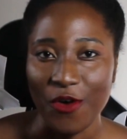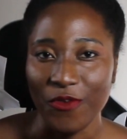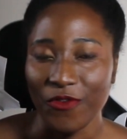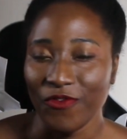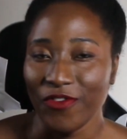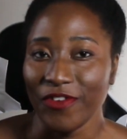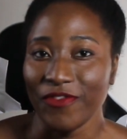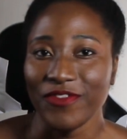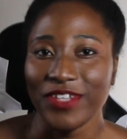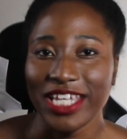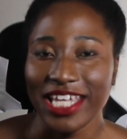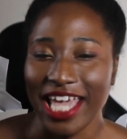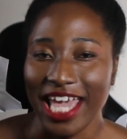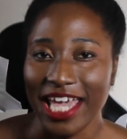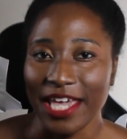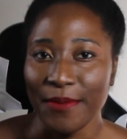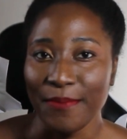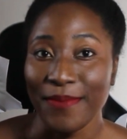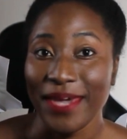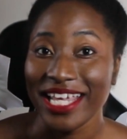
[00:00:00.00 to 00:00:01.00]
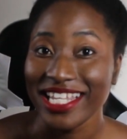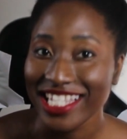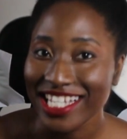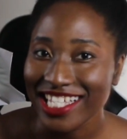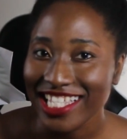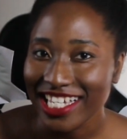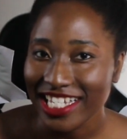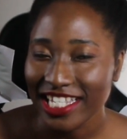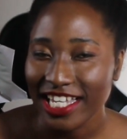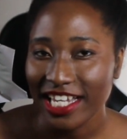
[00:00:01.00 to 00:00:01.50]
58,
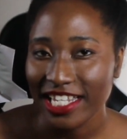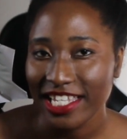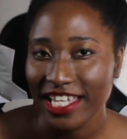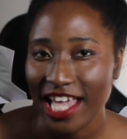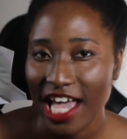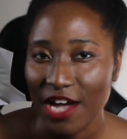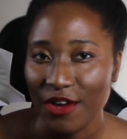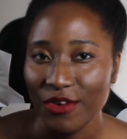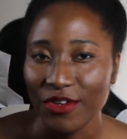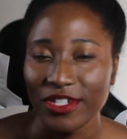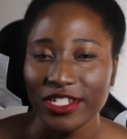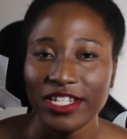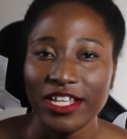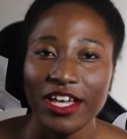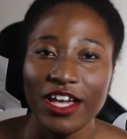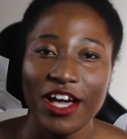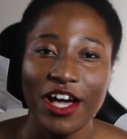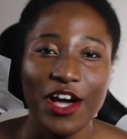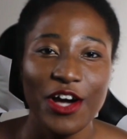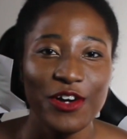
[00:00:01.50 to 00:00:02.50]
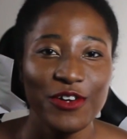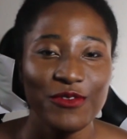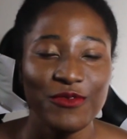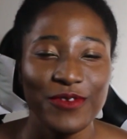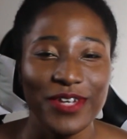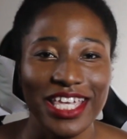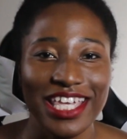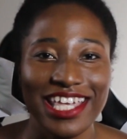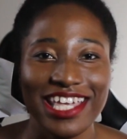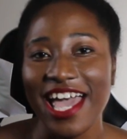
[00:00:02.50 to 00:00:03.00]
basically 60 hours a
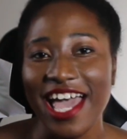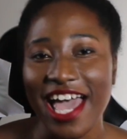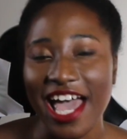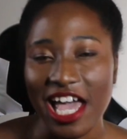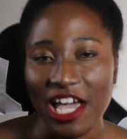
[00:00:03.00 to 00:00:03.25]
week,